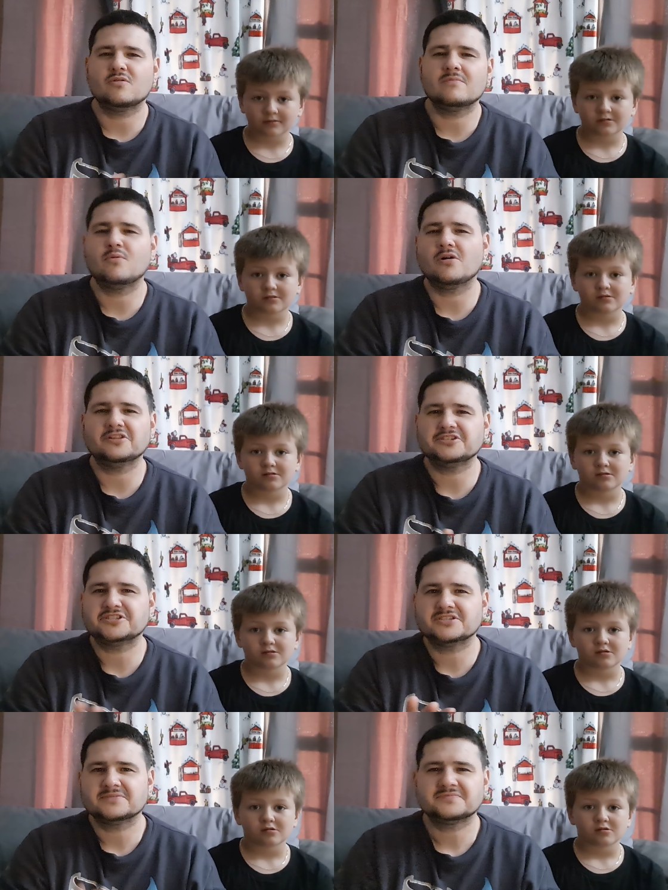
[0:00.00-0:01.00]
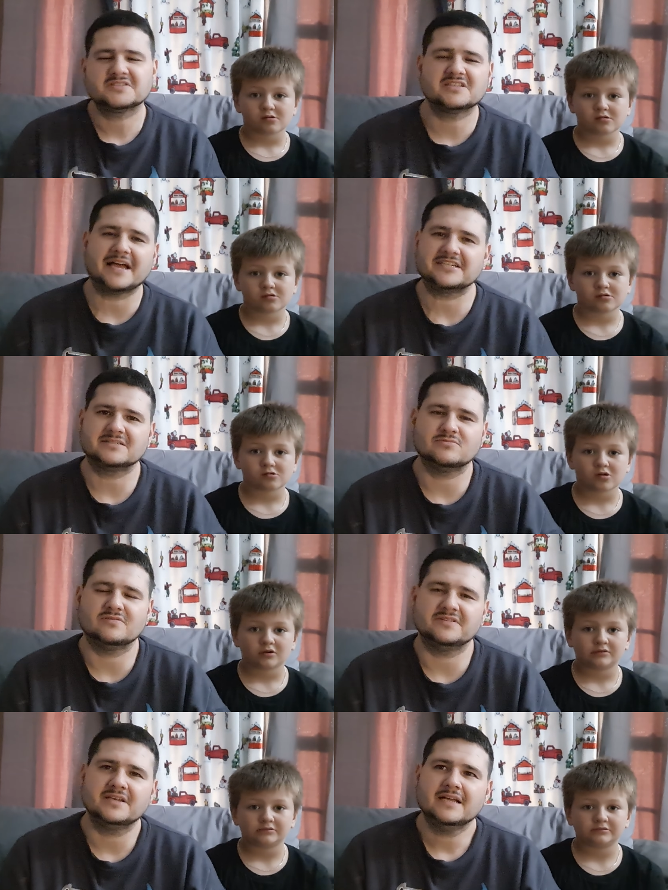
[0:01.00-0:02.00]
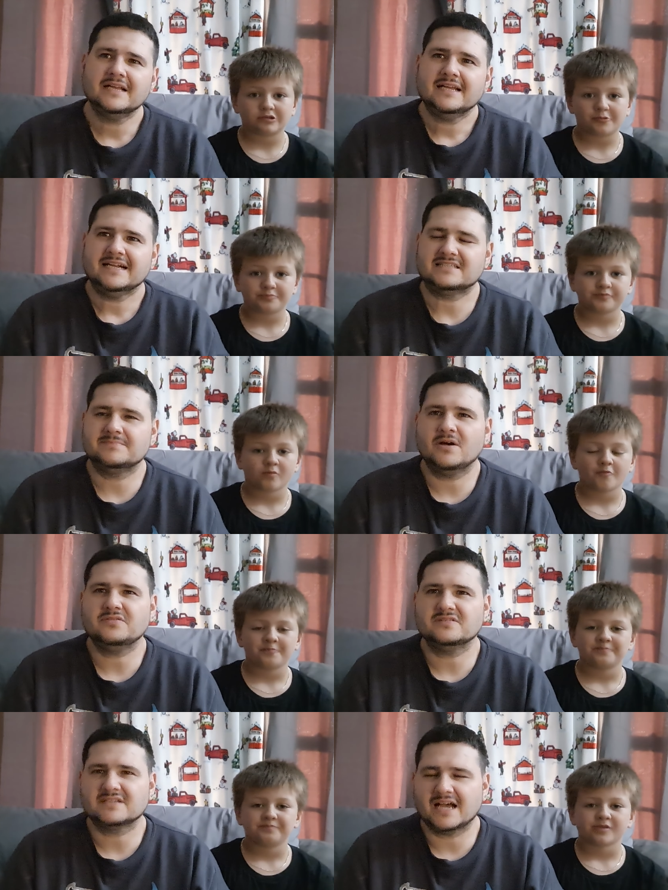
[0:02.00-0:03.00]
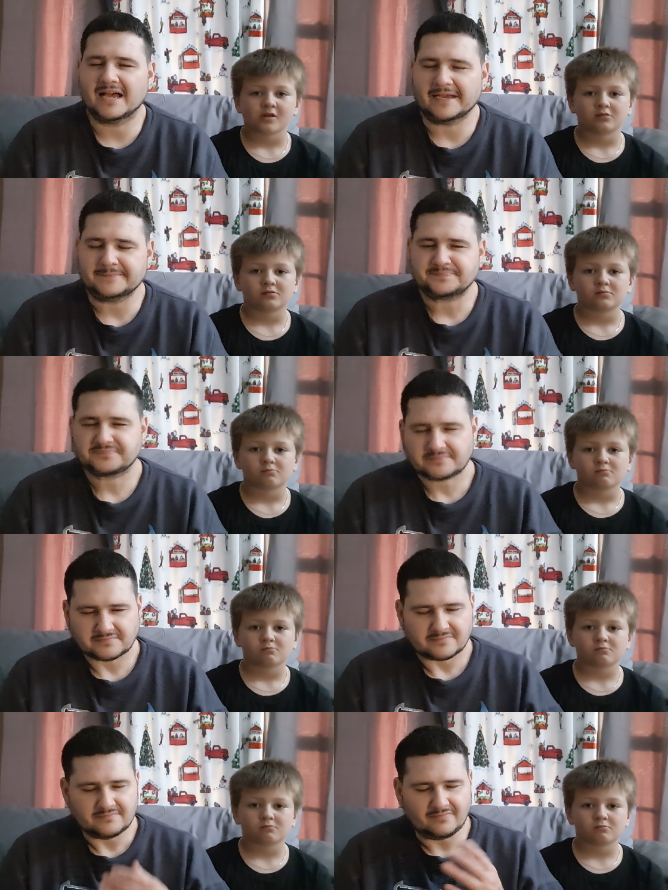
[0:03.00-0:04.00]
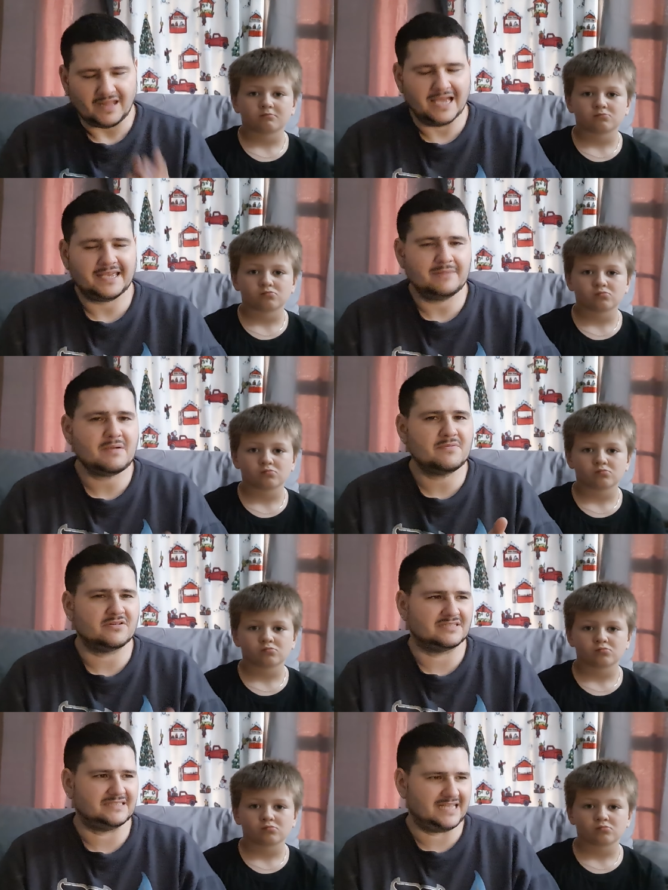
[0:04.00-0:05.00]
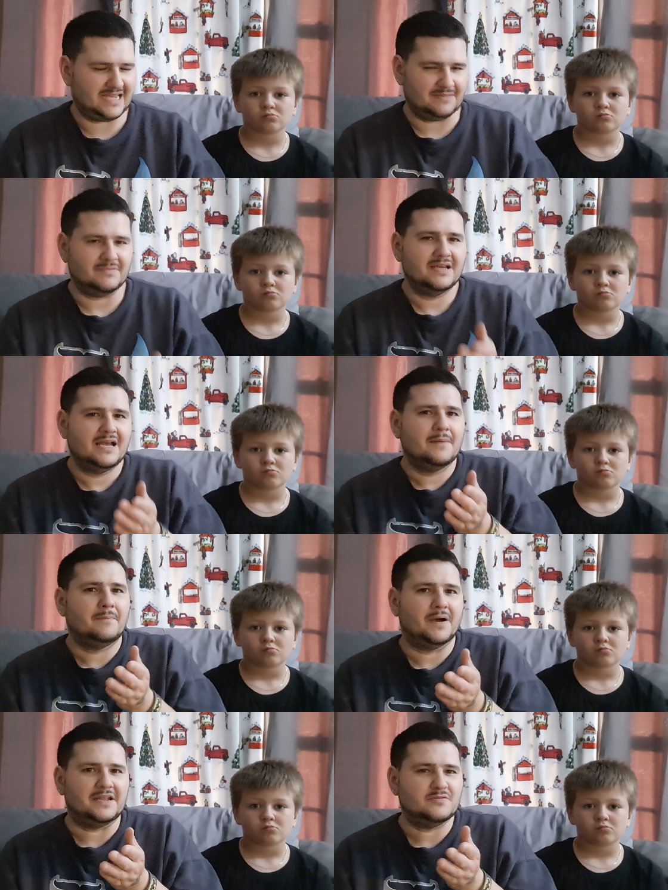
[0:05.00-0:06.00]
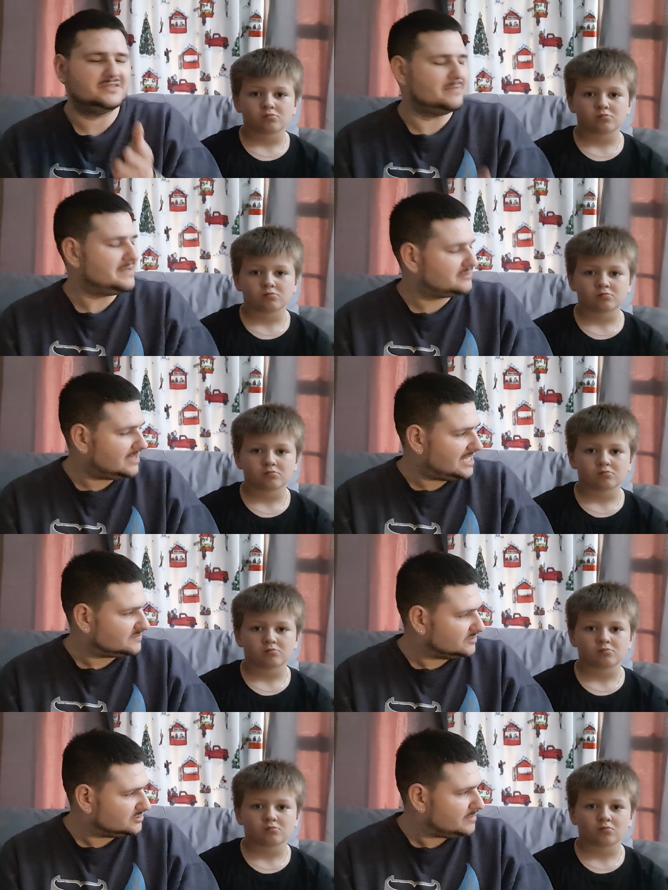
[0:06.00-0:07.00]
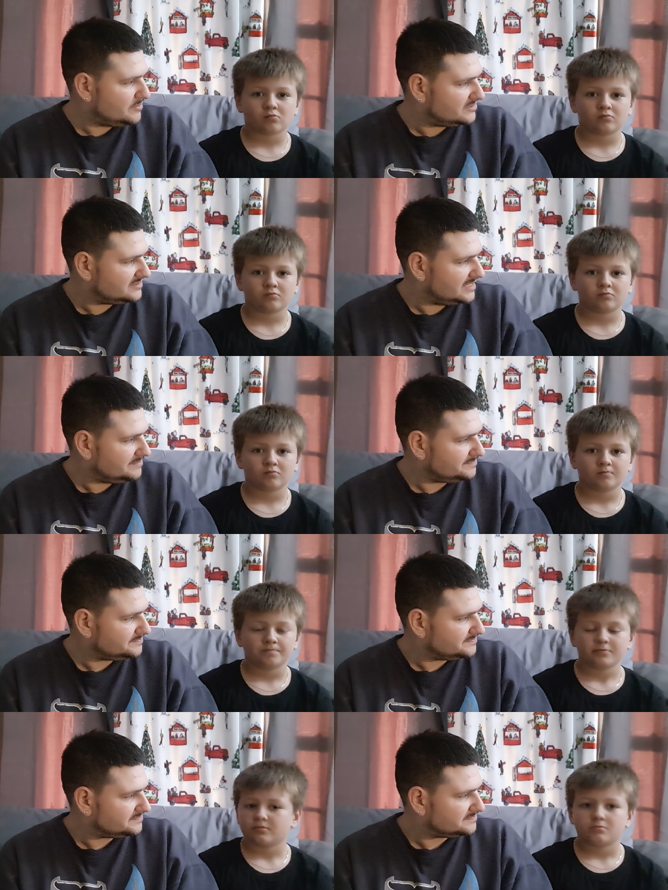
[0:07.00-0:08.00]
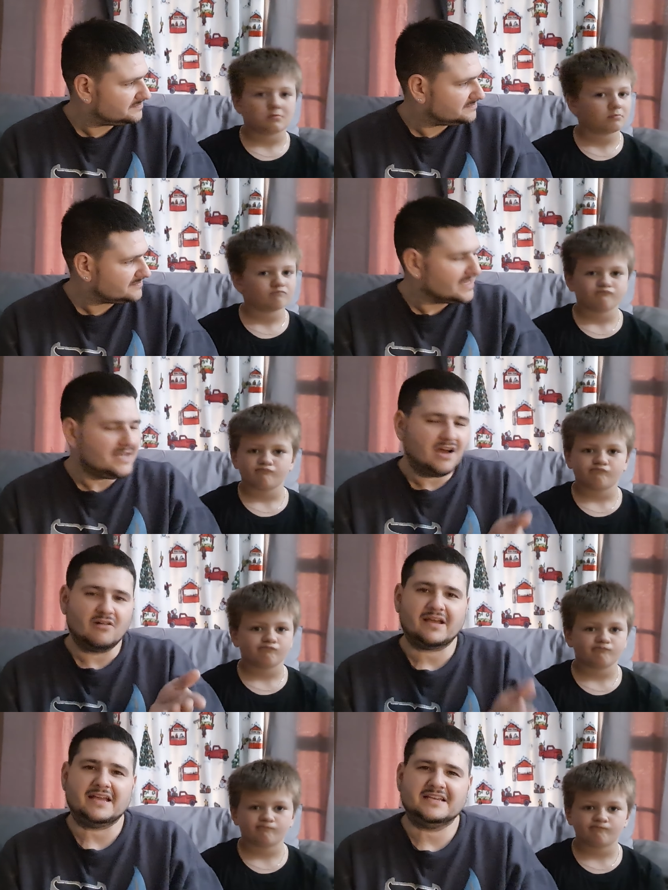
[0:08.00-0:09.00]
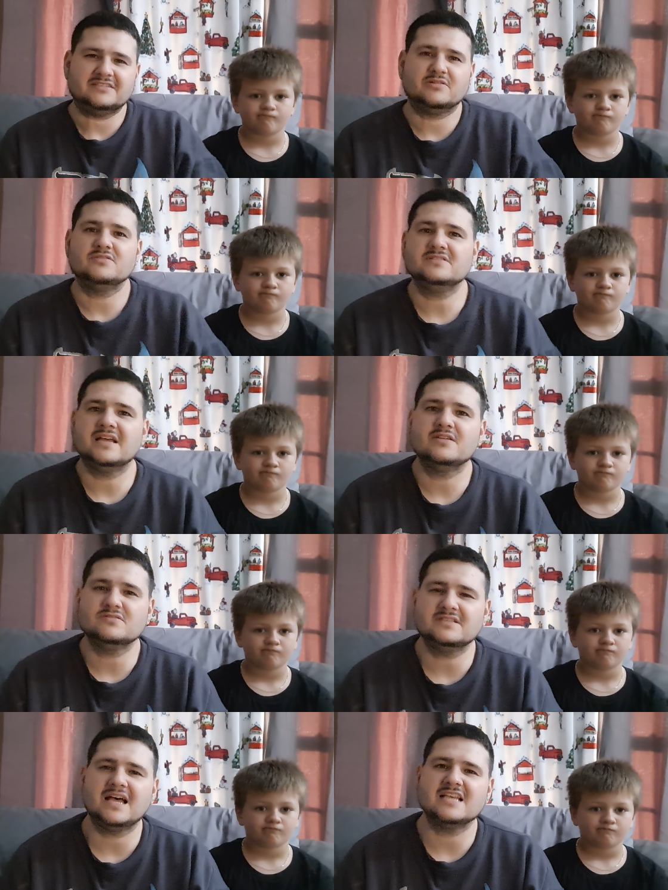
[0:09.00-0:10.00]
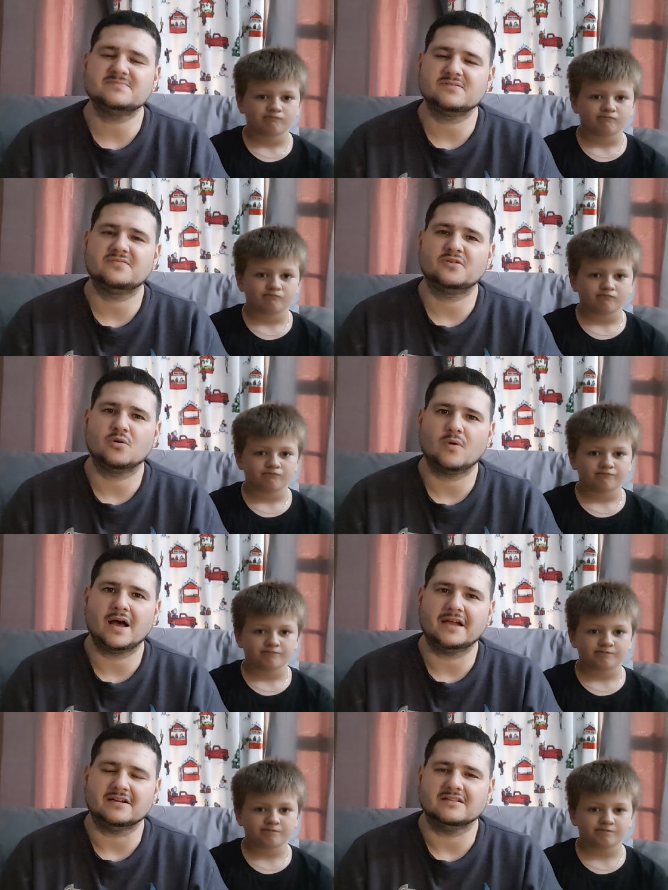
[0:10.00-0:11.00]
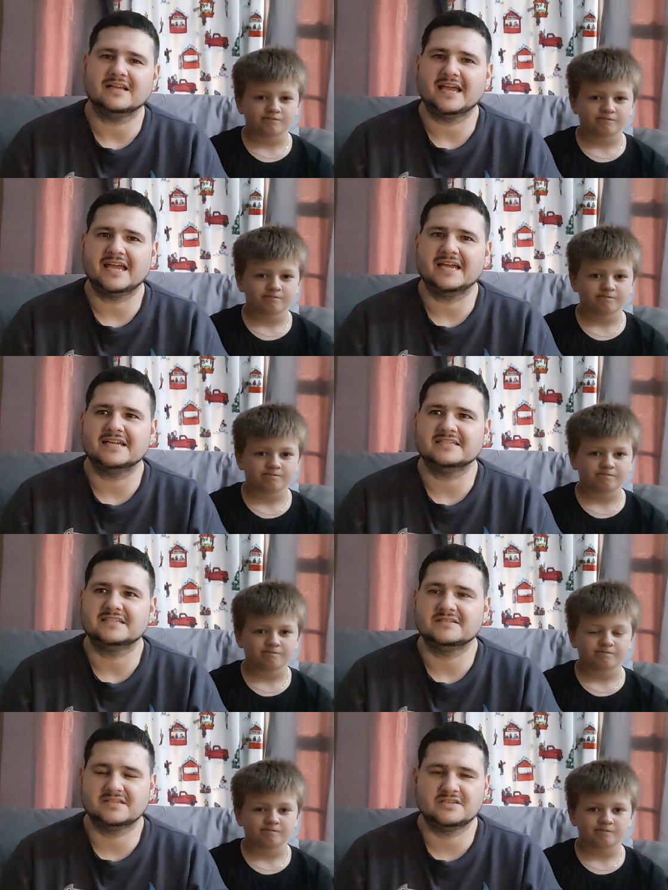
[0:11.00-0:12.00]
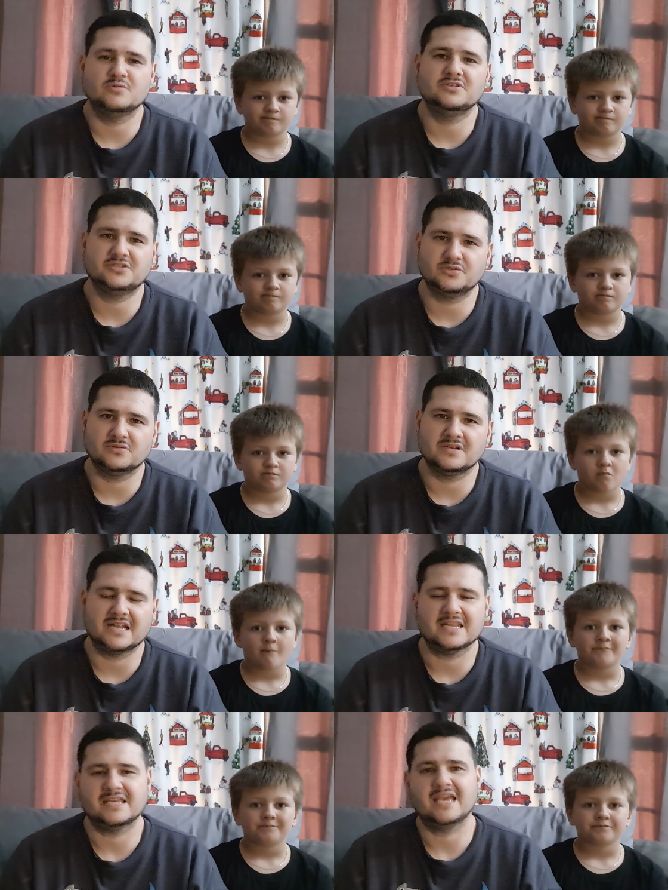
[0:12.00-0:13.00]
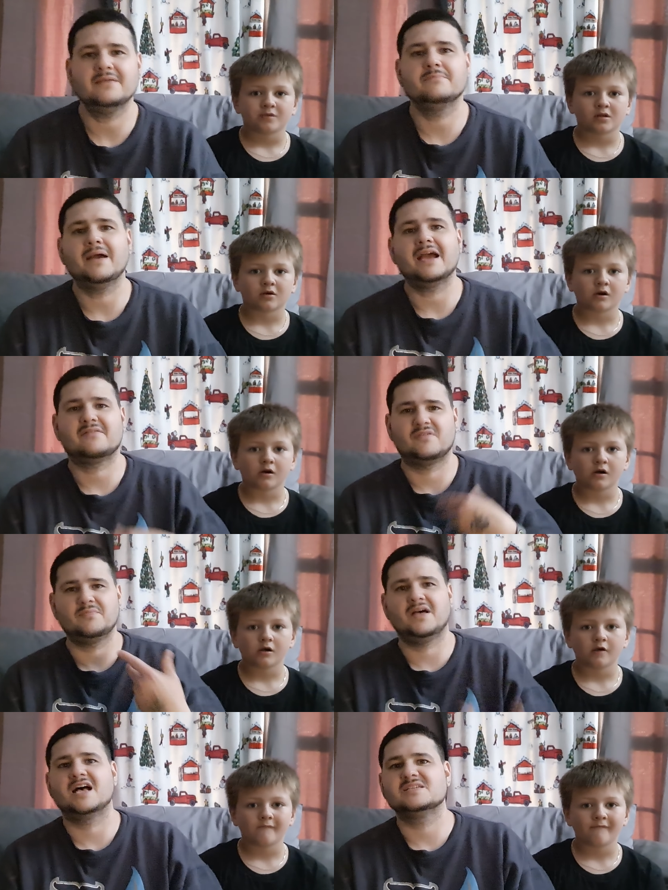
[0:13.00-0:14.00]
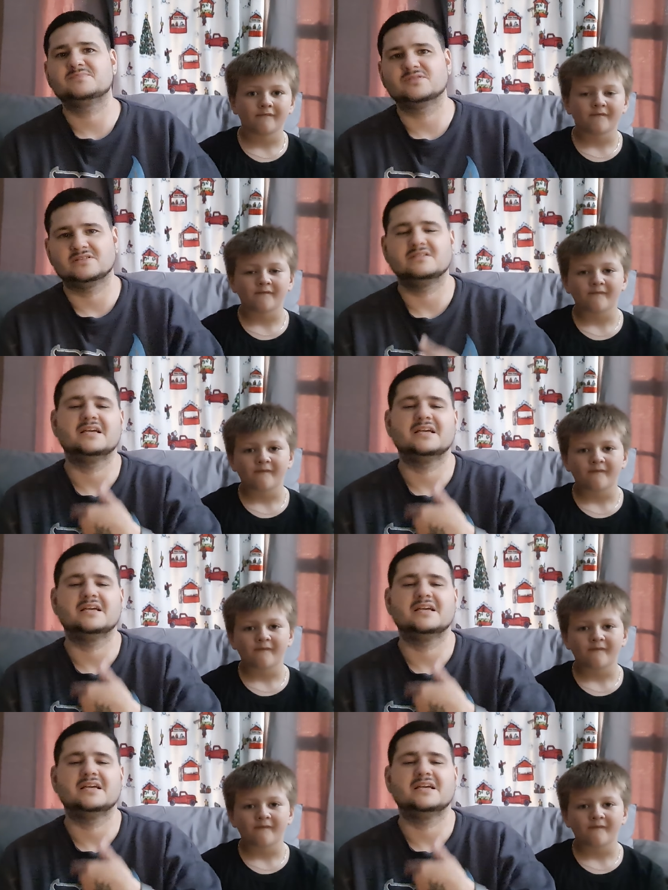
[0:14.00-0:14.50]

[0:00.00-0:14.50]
Speaker 1: cornballish slasher movie. It's about this guy. I can't remember his name, but he was in the mental hospital. Do you remember his name? Okay, so was in the, he was in the hospital for a while, and he's a, he was a student, and he came back from the hospital,